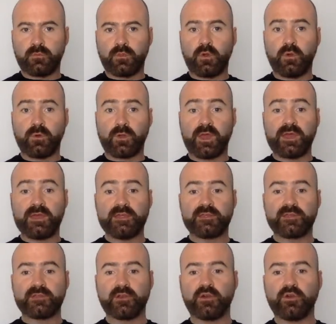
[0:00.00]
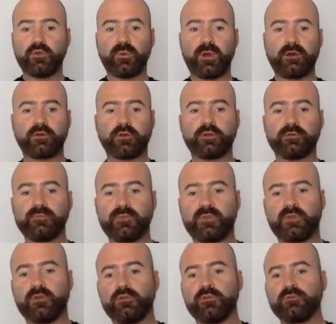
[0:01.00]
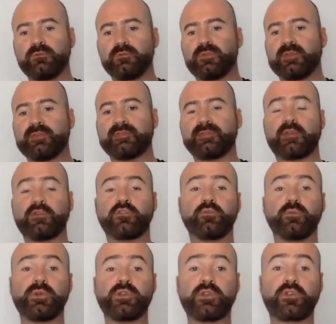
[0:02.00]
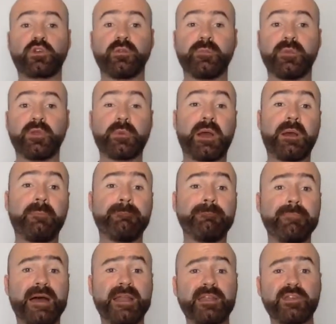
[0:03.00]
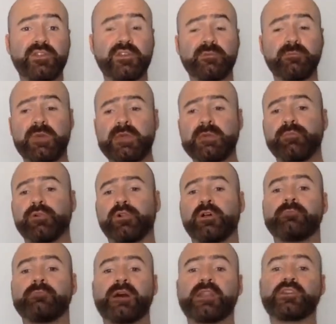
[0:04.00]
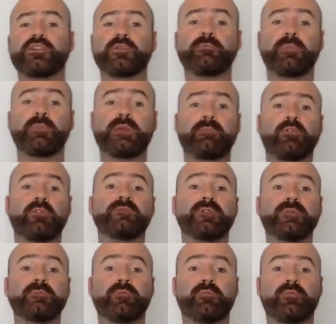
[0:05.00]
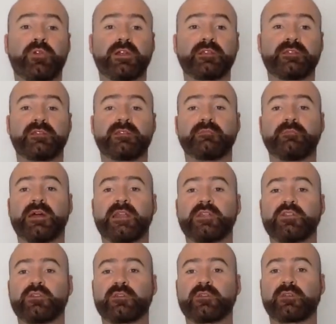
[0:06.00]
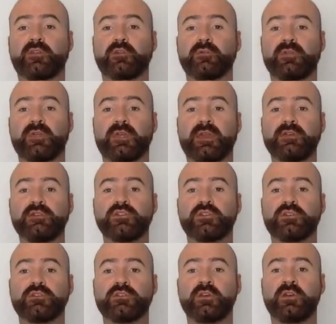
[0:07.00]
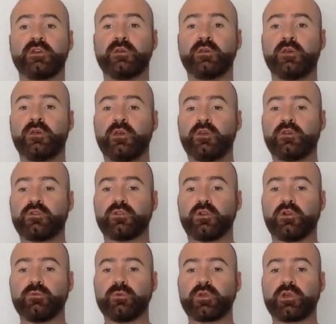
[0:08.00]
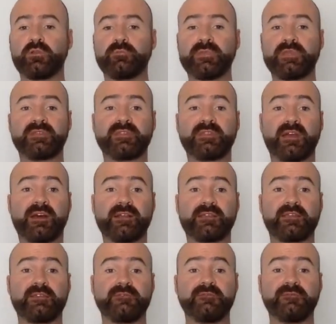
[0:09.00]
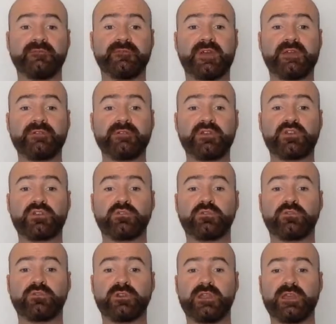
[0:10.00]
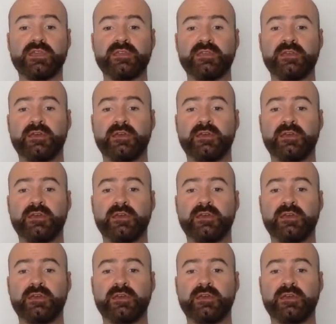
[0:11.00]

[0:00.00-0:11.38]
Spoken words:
Okay, so welcome to this session, which is going to be about managing people and managing people within Practice Managers Association. So we're going to be starting very shortly.